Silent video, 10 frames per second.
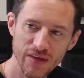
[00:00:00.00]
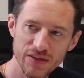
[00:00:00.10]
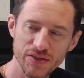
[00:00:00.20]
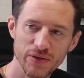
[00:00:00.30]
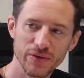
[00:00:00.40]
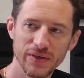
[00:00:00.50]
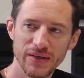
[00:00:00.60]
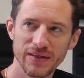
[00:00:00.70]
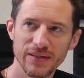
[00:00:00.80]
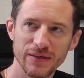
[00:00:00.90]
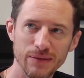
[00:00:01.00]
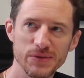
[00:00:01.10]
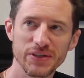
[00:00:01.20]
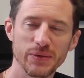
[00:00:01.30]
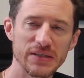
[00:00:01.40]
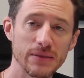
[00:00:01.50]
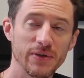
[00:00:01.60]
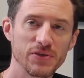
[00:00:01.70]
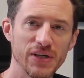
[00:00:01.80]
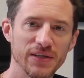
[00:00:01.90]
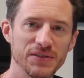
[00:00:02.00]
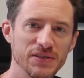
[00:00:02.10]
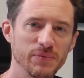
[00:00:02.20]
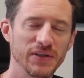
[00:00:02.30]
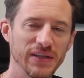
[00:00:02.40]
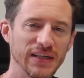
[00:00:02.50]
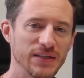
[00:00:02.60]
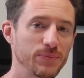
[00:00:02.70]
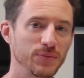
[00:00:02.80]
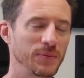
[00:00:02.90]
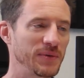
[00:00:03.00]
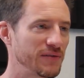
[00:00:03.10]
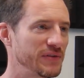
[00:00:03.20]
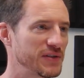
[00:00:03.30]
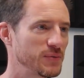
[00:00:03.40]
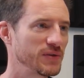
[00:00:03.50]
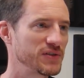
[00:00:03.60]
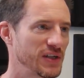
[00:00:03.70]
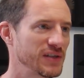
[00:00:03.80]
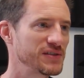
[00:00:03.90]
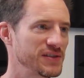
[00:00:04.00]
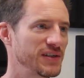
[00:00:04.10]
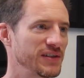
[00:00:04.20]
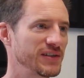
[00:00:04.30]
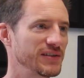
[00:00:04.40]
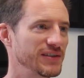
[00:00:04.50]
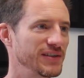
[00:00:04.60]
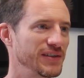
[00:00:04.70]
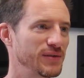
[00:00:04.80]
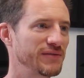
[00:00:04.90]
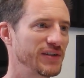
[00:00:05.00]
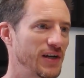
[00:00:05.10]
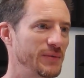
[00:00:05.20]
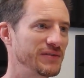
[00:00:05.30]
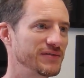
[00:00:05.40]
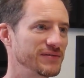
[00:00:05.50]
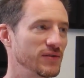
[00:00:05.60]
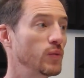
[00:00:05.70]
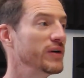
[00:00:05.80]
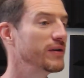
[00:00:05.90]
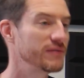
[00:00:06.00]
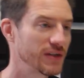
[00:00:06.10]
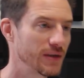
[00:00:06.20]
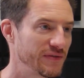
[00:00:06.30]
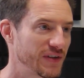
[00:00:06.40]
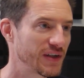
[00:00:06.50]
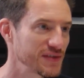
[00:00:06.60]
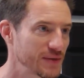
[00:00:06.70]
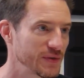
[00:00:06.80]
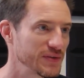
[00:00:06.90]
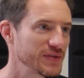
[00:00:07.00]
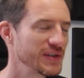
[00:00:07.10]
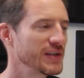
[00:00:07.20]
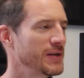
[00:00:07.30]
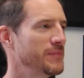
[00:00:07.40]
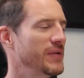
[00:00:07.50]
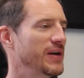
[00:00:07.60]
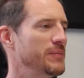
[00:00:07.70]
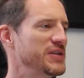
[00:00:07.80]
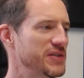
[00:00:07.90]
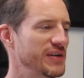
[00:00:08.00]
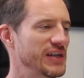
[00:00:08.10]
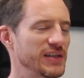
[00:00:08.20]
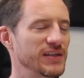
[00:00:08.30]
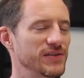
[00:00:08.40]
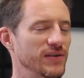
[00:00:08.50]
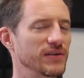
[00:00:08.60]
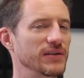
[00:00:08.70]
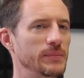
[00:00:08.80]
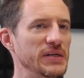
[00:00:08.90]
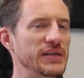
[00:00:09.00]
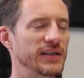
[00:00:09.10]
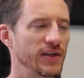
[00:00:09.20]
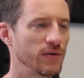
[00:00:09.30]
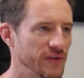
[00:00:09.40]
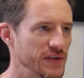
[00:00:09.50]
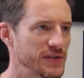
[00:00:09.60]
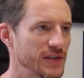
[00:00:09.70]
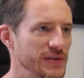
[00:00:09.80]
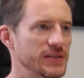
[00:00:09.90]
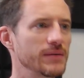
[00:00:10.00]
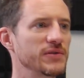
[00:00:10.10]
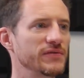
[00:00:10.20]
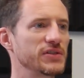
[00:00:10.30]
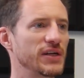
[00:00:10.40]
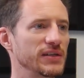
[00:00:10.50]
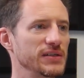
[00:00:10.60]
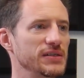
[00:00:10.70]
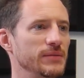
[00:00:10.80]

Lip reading: So I was going to ask about challenges, but I think it's probably obvious what the challenges are that you're overcoming or we're overcoming for customers. Is there anything that's not immediately obvious, though, in terms of a challenge?